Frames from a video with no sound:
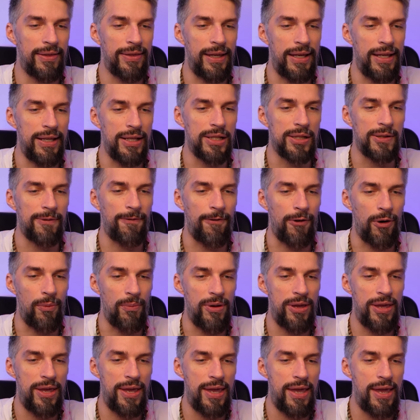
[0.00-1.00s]
things from
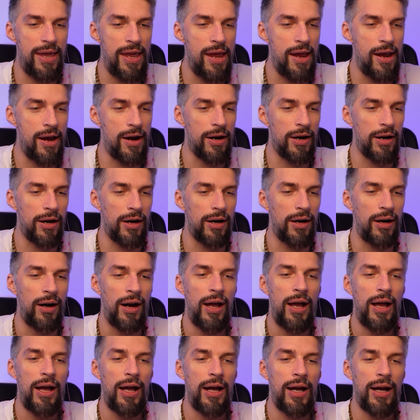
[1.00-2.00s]
here,
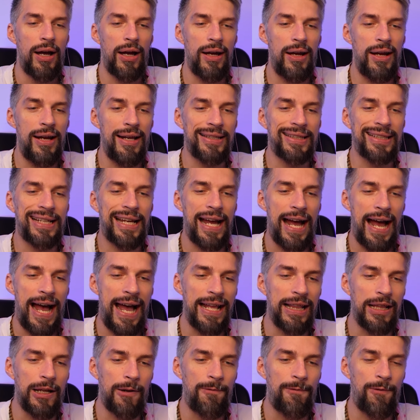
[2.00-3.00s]
it
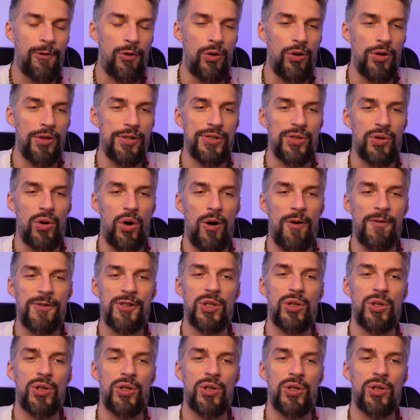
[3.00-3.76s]
kind of falls off.